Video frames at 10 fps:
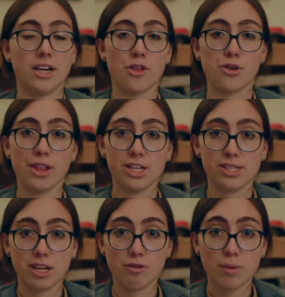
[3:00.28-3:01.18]
and in other
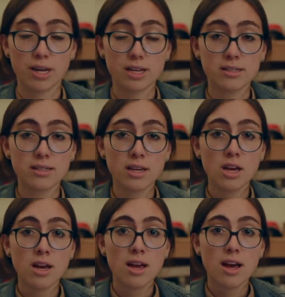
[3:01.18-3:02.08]
legislative bodies.
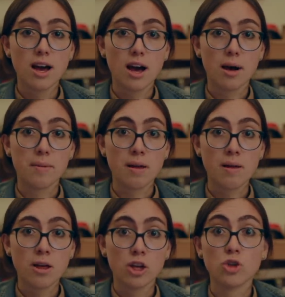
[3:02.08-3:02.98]
Um,
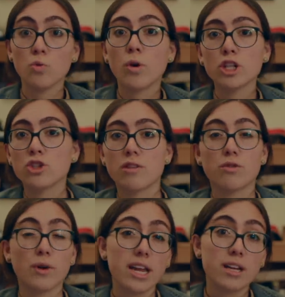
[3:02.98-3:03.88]
you want to draw on a
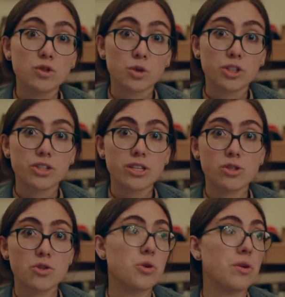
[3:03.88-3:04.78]
variety of sources,
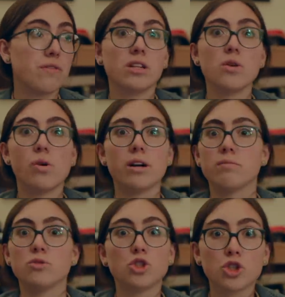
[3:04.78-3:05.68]
so you definitely
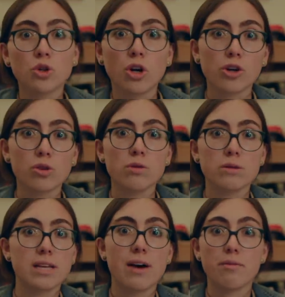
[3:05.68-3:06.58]
want journal articles
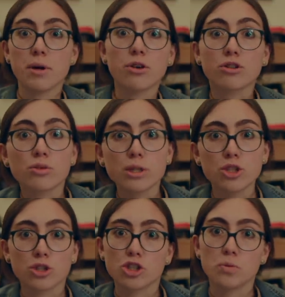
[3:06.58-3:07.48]
that have empirical
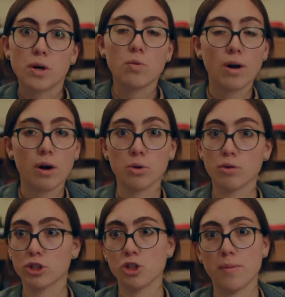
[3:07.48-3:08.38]
research about how
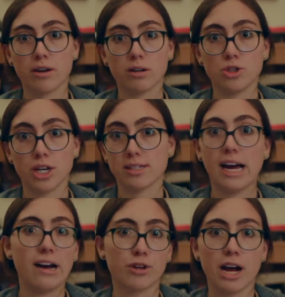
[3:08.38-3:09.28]
universal background checks
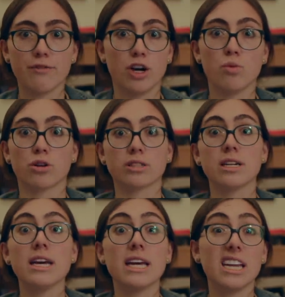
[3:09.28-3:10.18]
have or have not worked
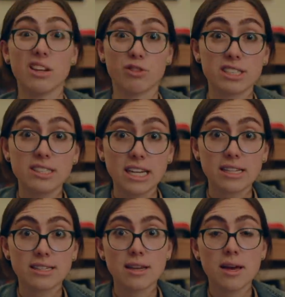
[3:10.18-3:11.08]
in different
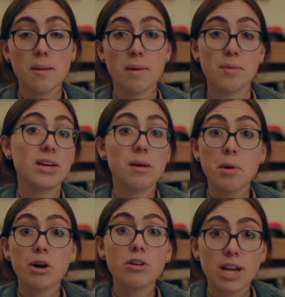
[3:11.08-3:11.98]
states. Maybe
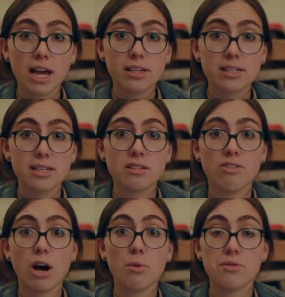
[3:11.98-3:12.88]
comparative analyses of
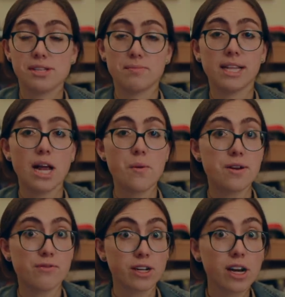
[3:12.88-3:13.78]
how this is played out in
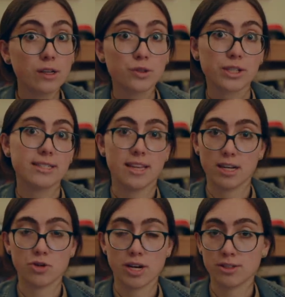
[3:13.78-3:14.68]
different countries and
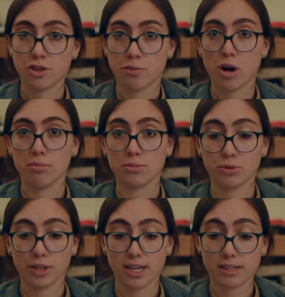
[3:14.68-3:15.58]
address their problems
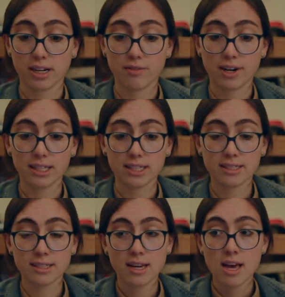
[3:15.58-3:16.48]
related to gun
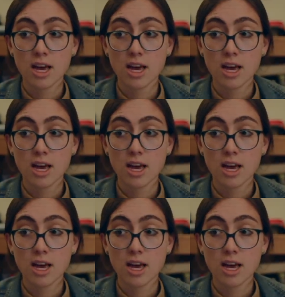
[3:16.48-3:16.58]
violence.